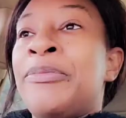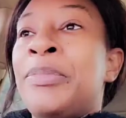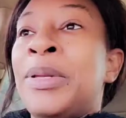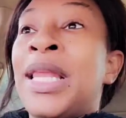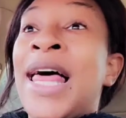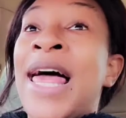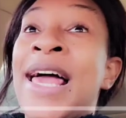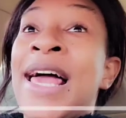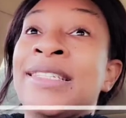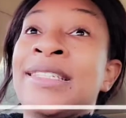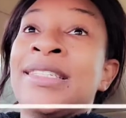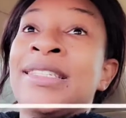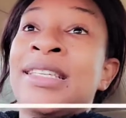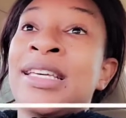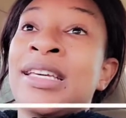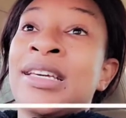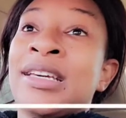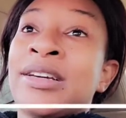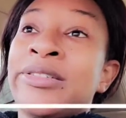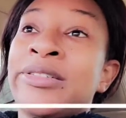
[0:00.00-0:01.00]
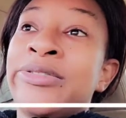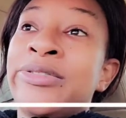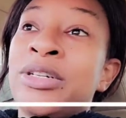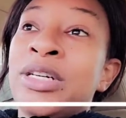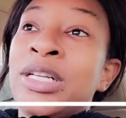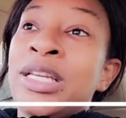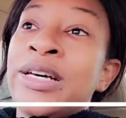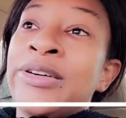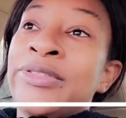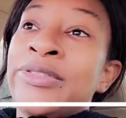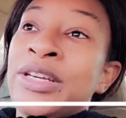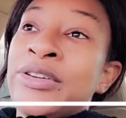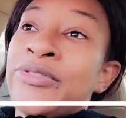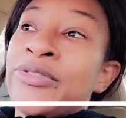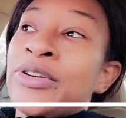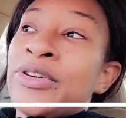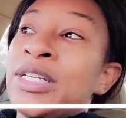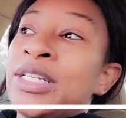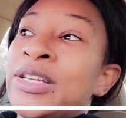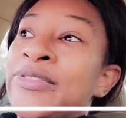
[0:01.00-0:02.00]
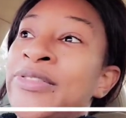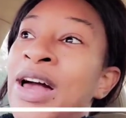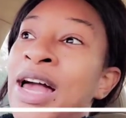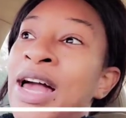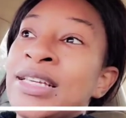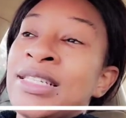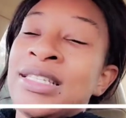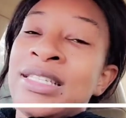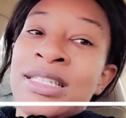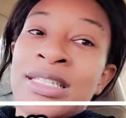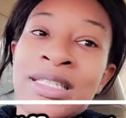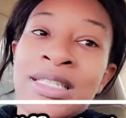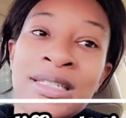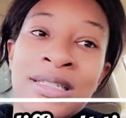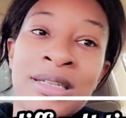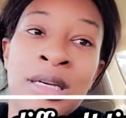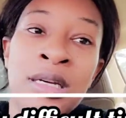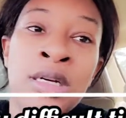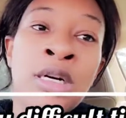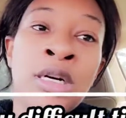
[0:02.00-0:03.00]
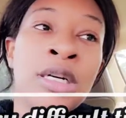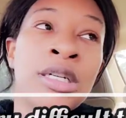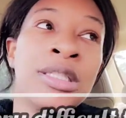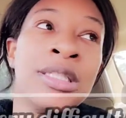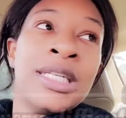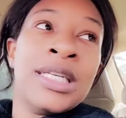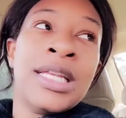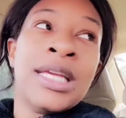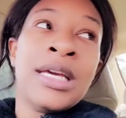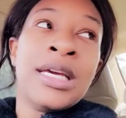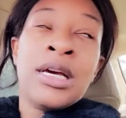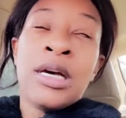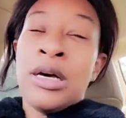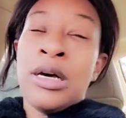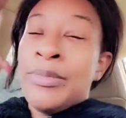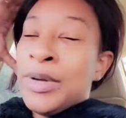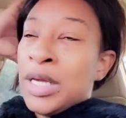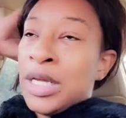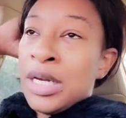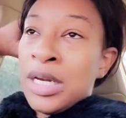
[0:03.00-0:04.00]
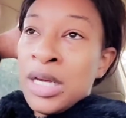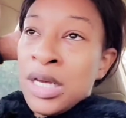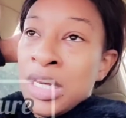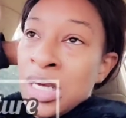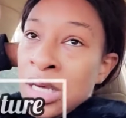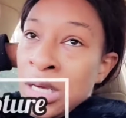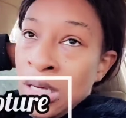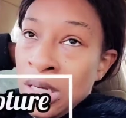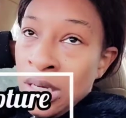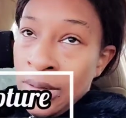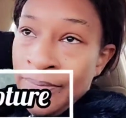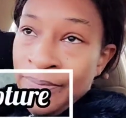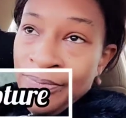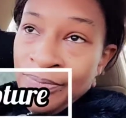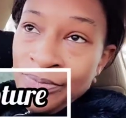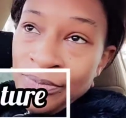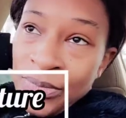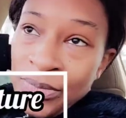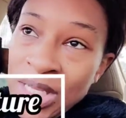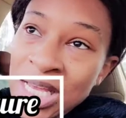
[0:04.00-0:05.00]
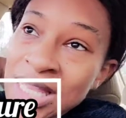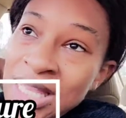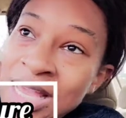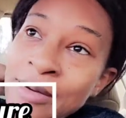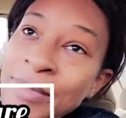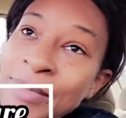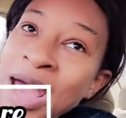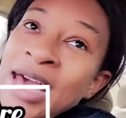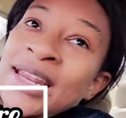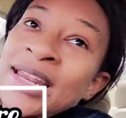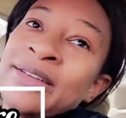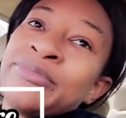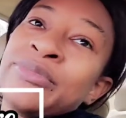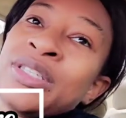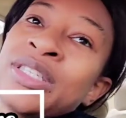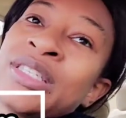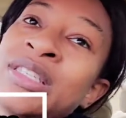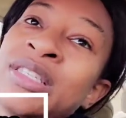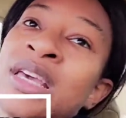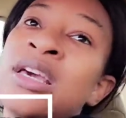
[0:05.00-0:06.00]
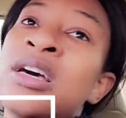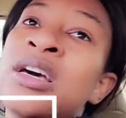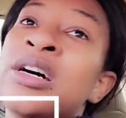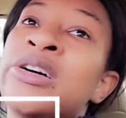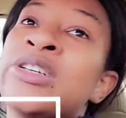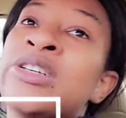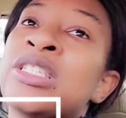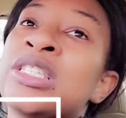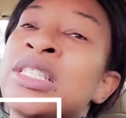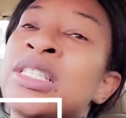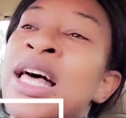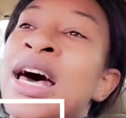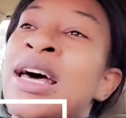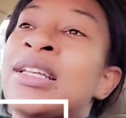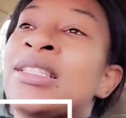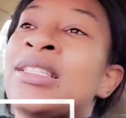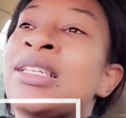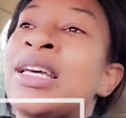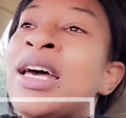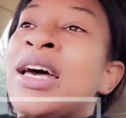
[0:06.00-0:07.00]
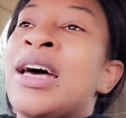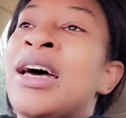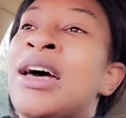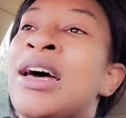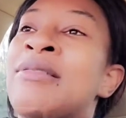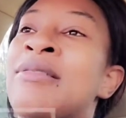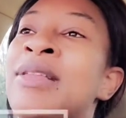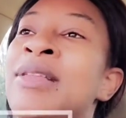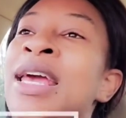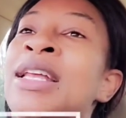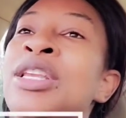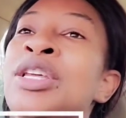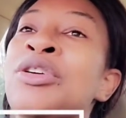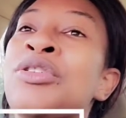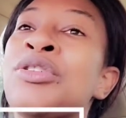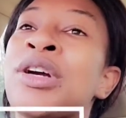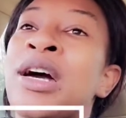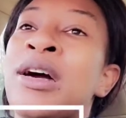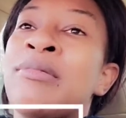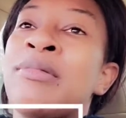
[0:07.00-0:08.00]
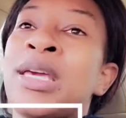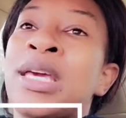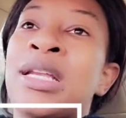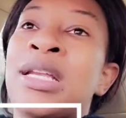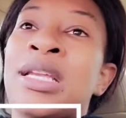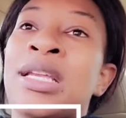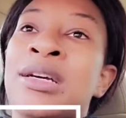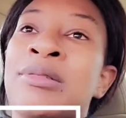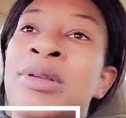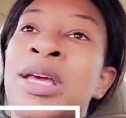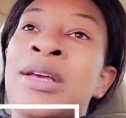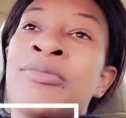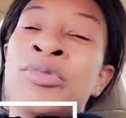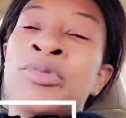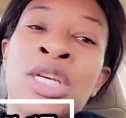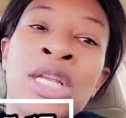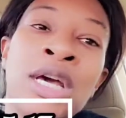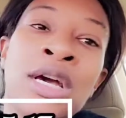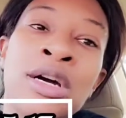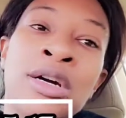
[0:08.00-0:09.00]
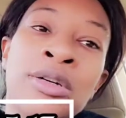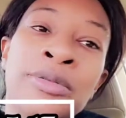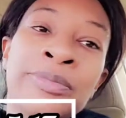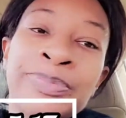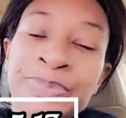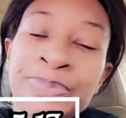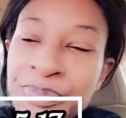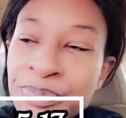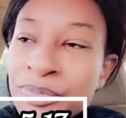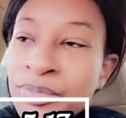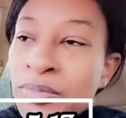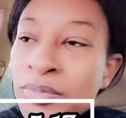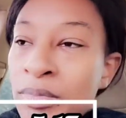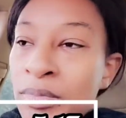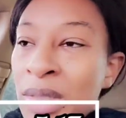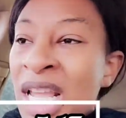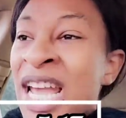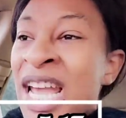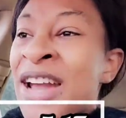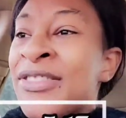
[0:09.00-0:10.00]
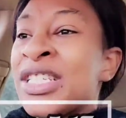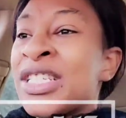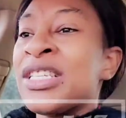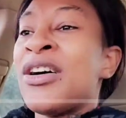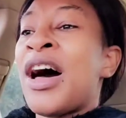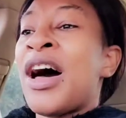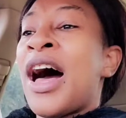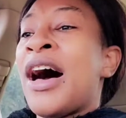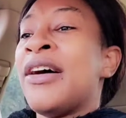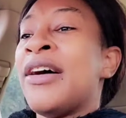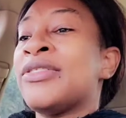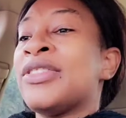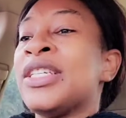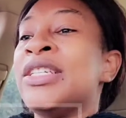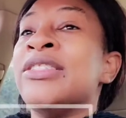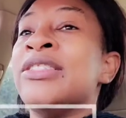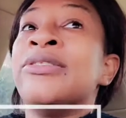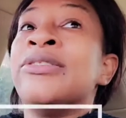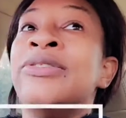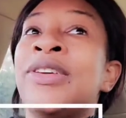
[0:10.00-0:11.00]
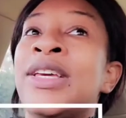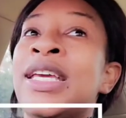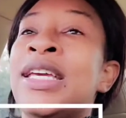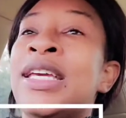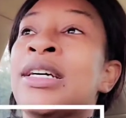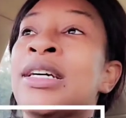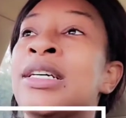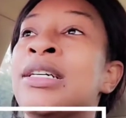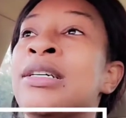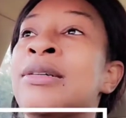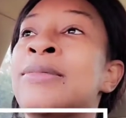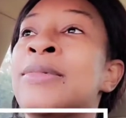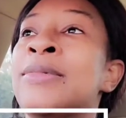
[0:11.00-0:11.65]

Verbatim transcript: Plastic full of different devices hooked to them, and then they're by themselves a lot of time. They do come get them, you know, every so often, feed them.